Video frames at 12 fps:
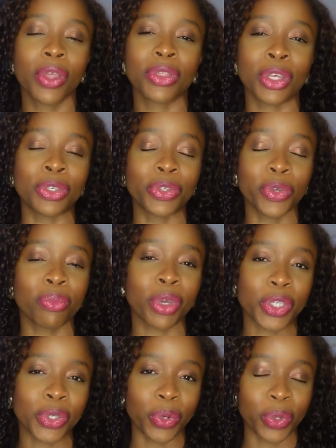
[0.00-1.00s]
then do
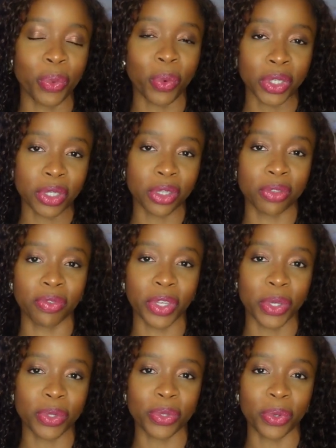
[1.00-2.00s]
make sure you watch this
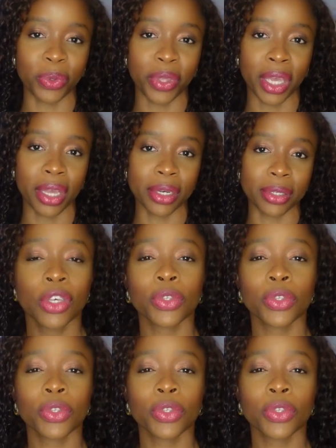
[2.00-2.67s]
video till the end.